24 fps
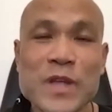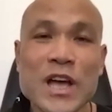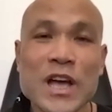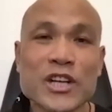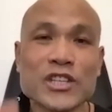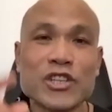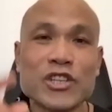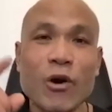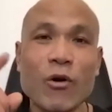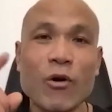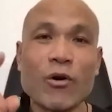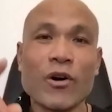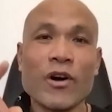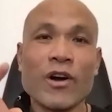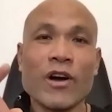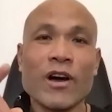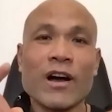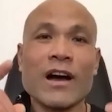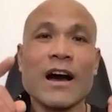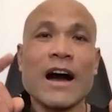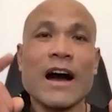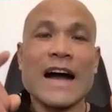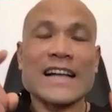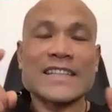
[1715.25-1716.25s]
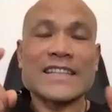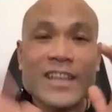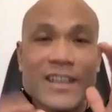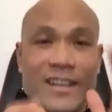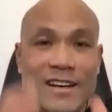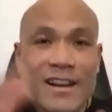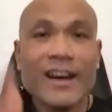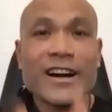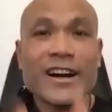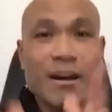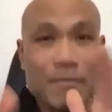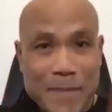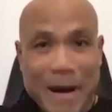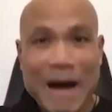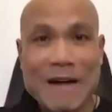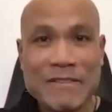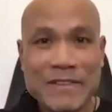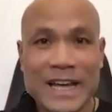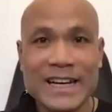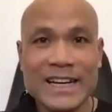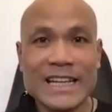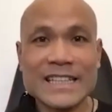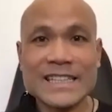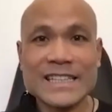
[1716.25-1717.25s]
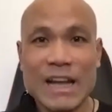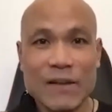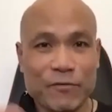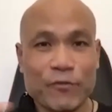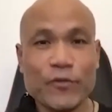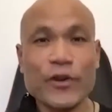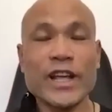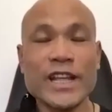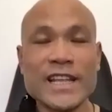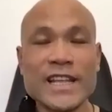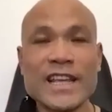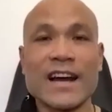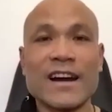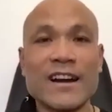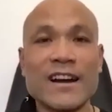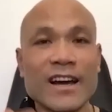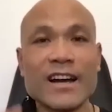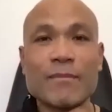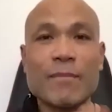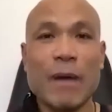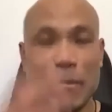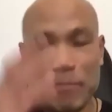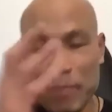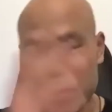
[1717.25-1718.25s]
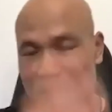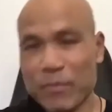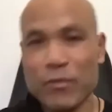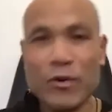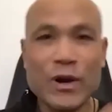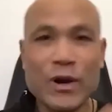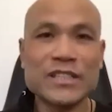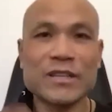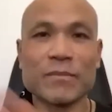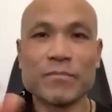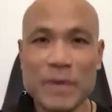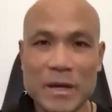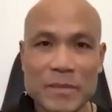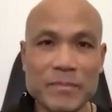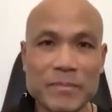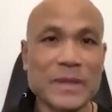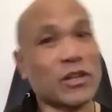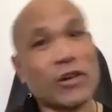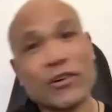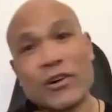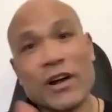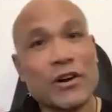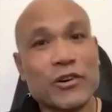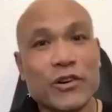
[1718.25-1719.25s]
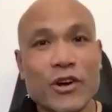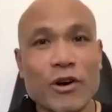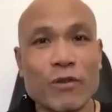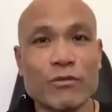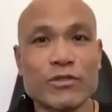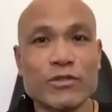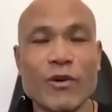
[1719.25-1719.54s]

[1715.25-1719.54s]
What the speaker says: So I just learned about it in that 3 years, learn about preparation, but don't know how to cook.